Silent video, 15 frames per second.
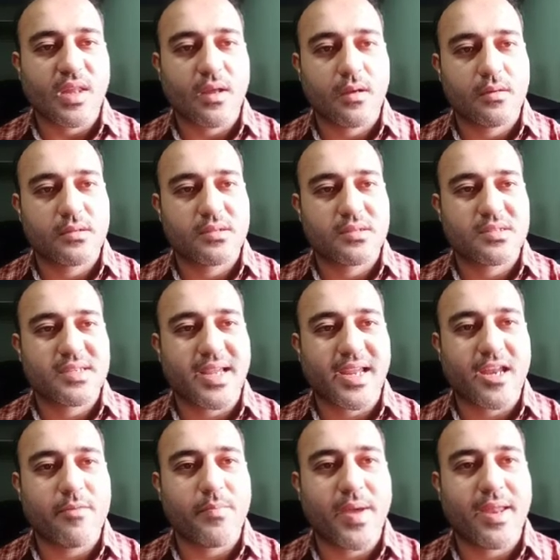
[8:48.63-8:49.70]

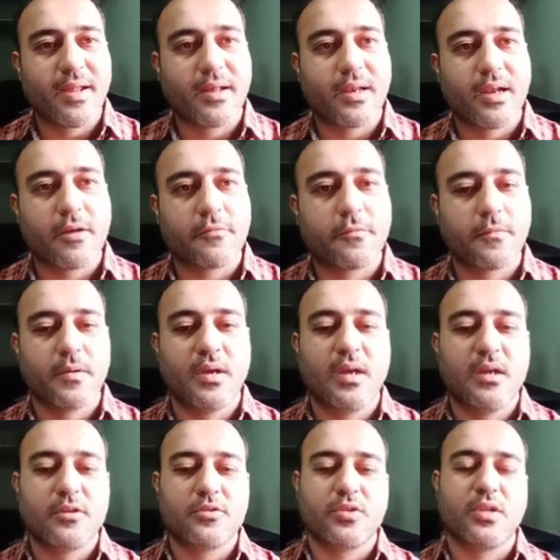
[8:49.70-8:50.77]
second paragraph.
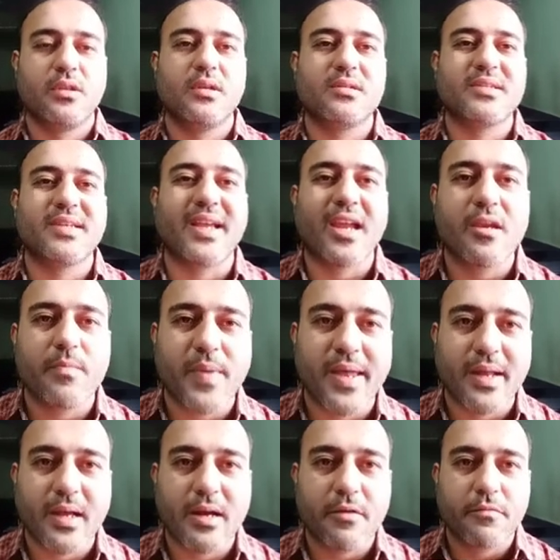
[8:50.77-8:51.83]
So in the second
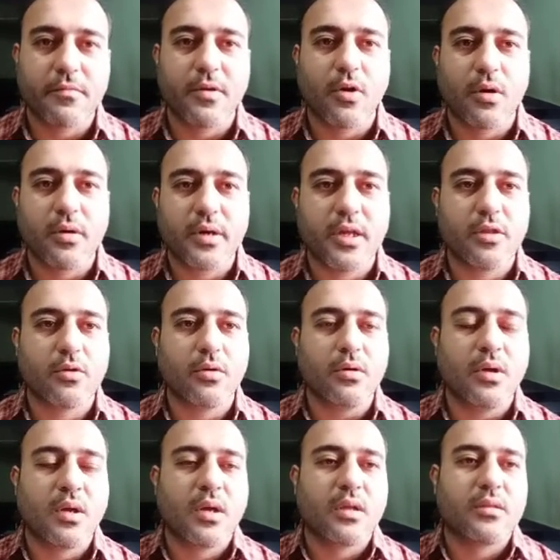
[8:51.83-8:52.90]
paragraph, we already know
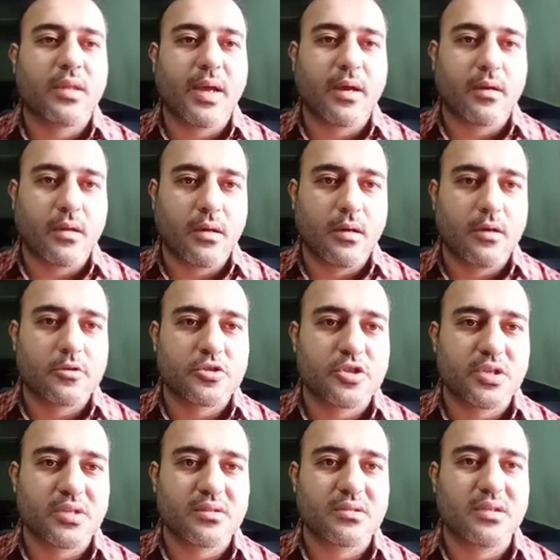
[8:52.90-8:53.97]
that she
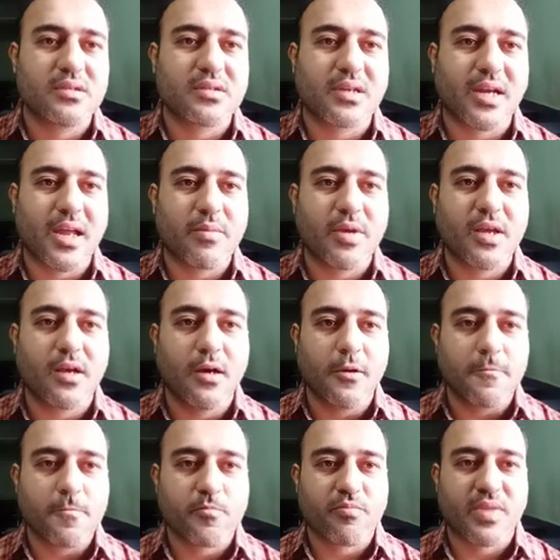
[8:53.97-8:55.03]
is describing a
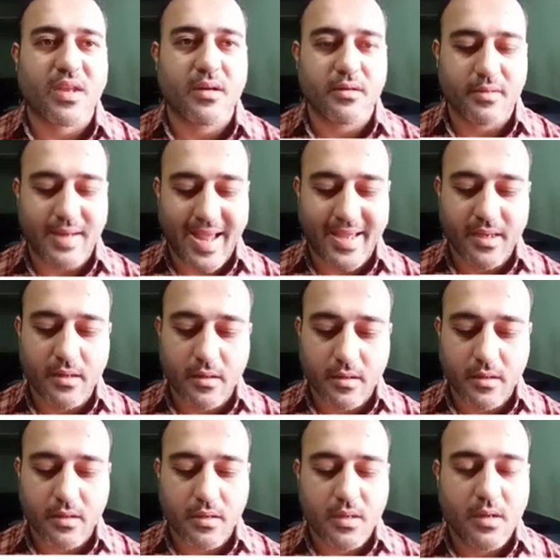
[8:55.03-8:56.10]
tiger,
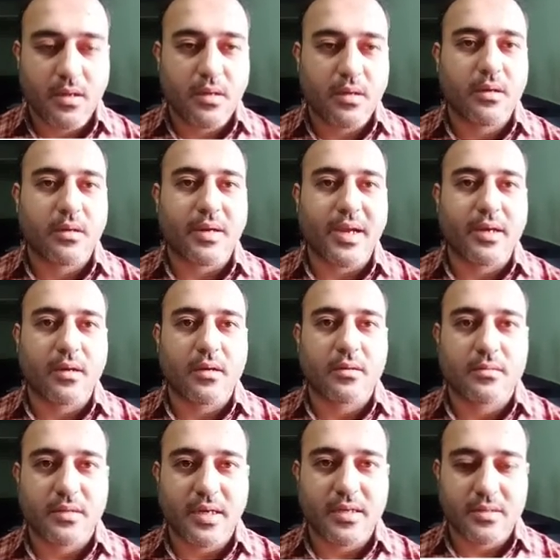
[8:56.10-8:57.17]
right?
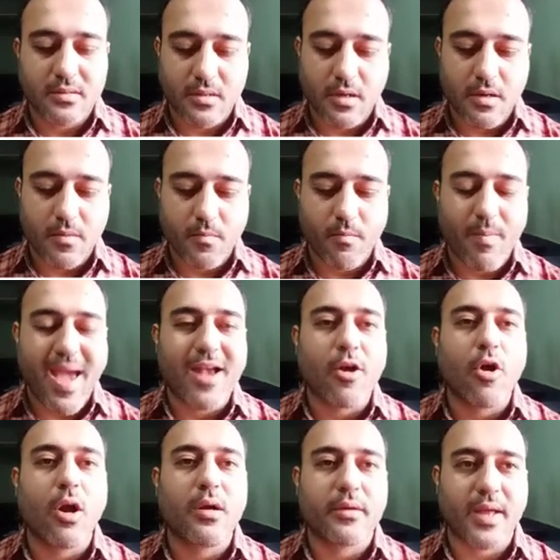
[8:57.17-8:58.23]
That is the
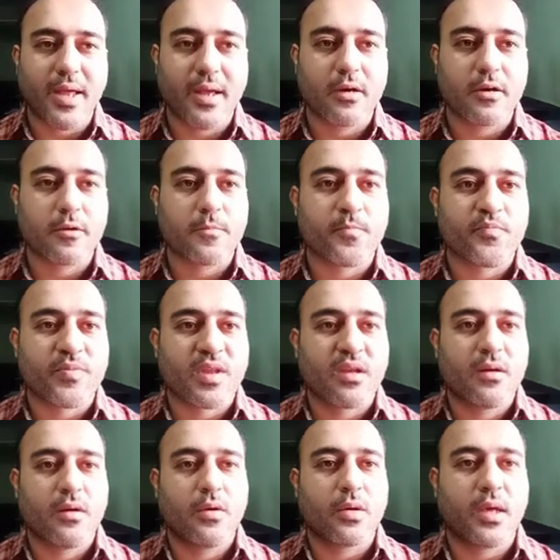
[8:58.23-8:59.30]
Bengal tiger.
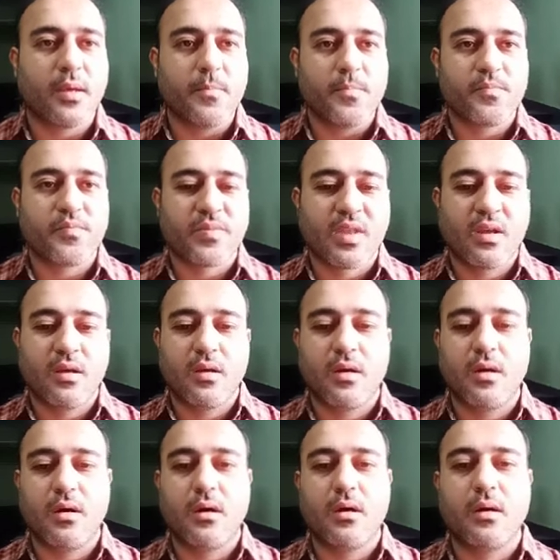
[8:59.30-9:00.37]
Okay,
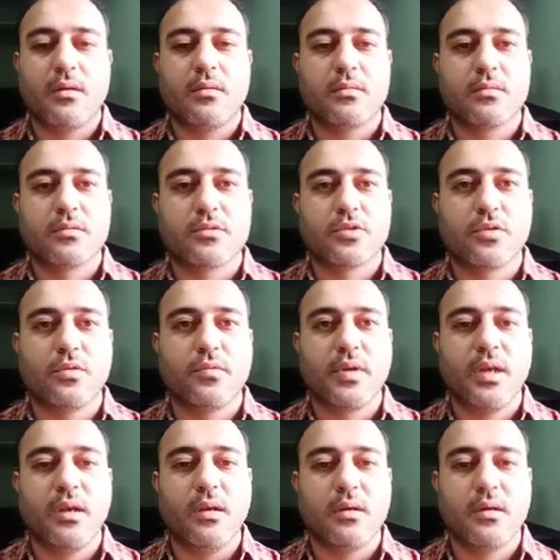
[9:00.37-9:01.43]
so
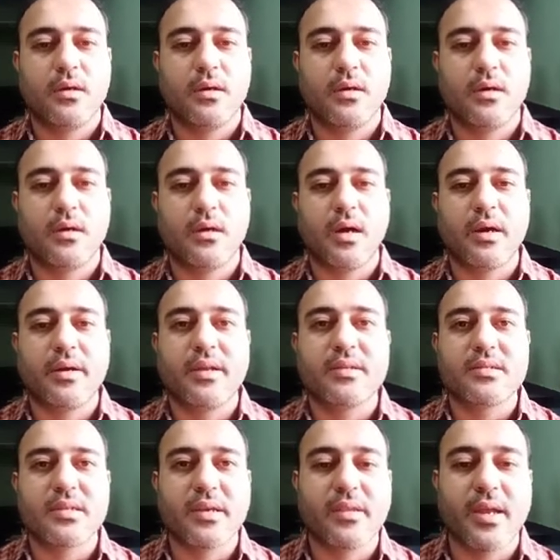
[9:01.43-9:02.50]
we'll
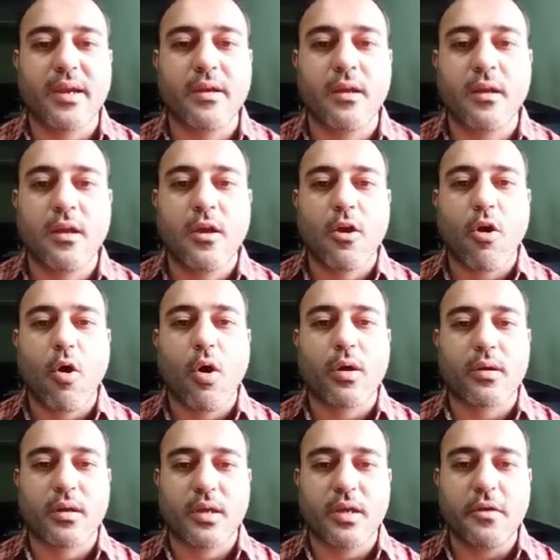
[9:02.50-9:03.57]
understand that. Or
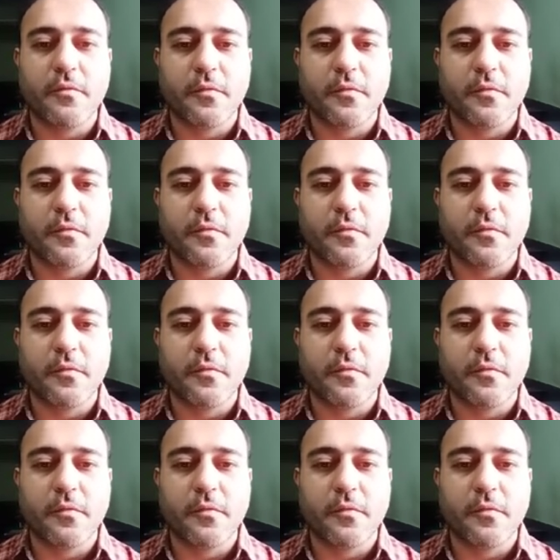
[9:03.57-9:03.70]
if